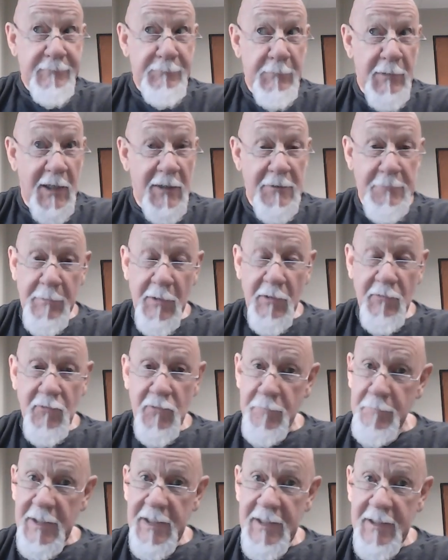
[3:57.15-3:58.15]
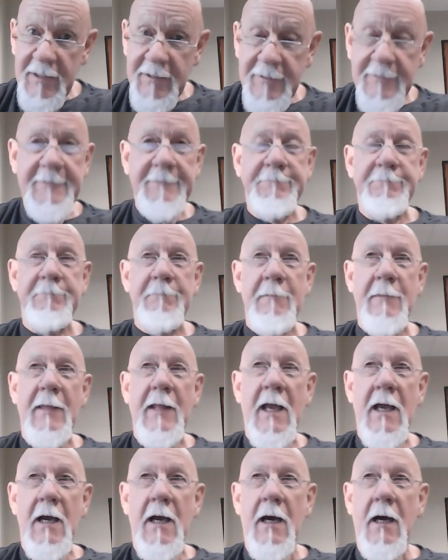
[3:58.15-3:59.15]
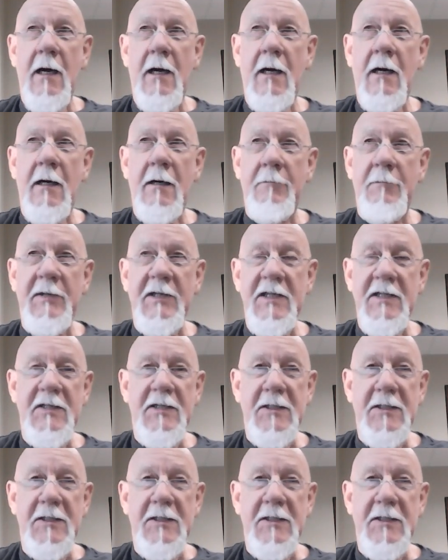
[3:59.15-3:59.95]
not supposed to be. But this